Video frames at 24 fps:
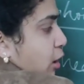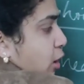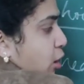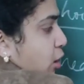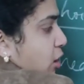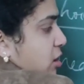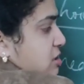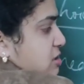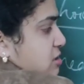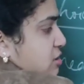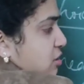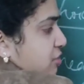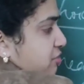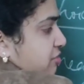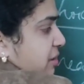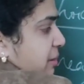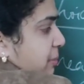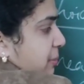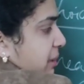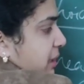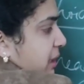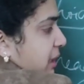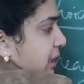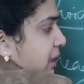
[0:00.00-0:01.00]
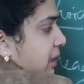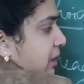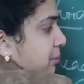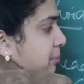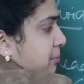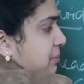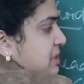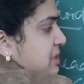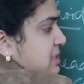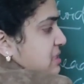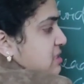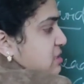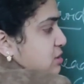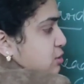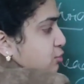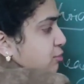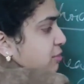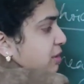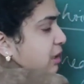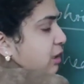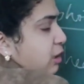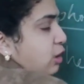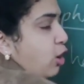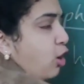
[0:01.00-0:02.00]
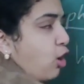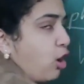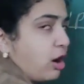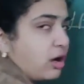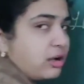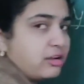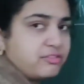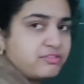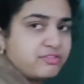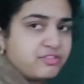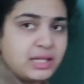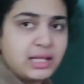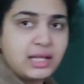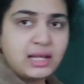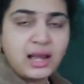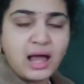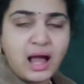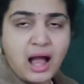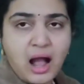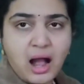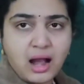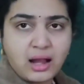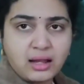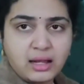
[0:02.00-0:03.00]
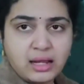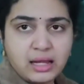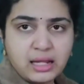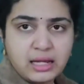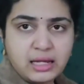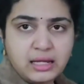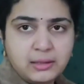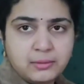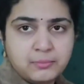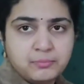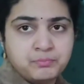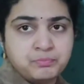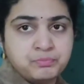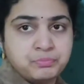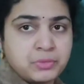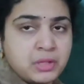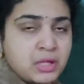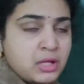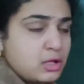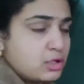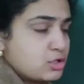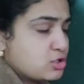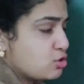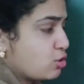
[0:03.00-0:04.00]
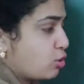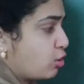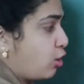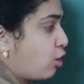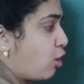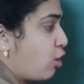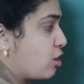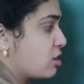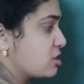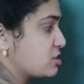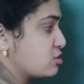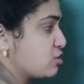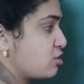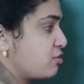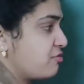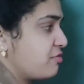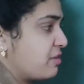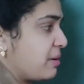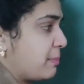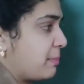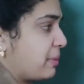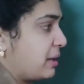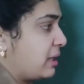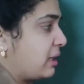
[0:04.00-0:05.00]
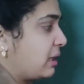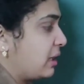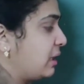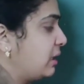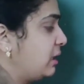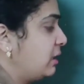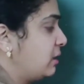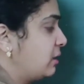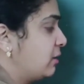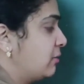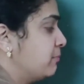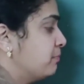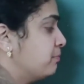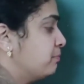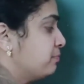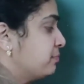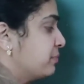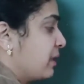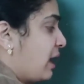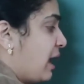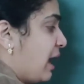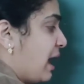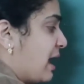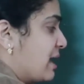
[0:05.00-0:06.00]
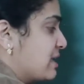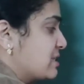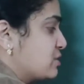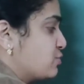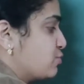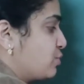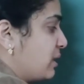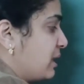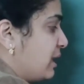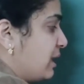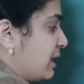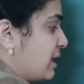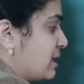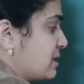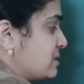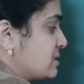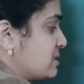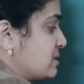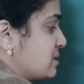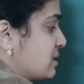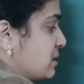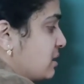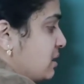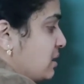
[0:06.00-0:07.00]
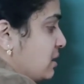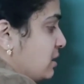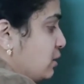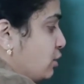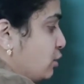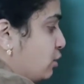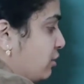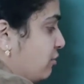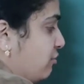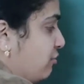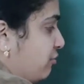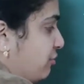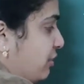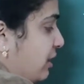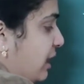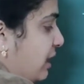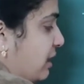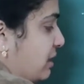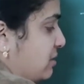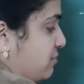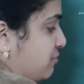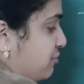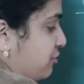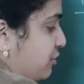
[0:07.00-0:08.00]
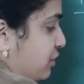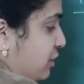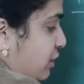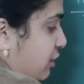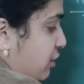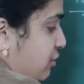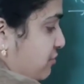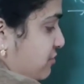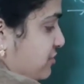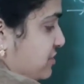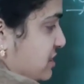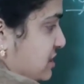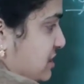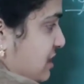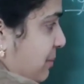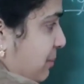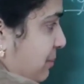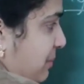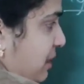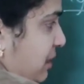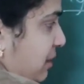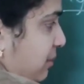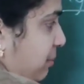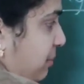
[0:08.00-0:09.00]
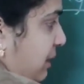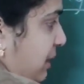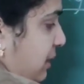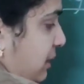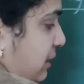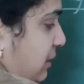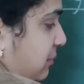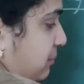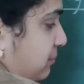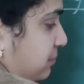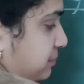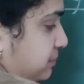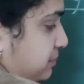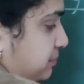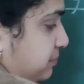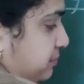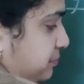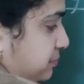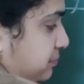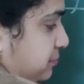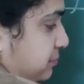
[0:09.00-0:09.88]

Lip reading: Loss of appetite means you will not feel hungry. So loss of appetite, as well as you will get full of stomach pain.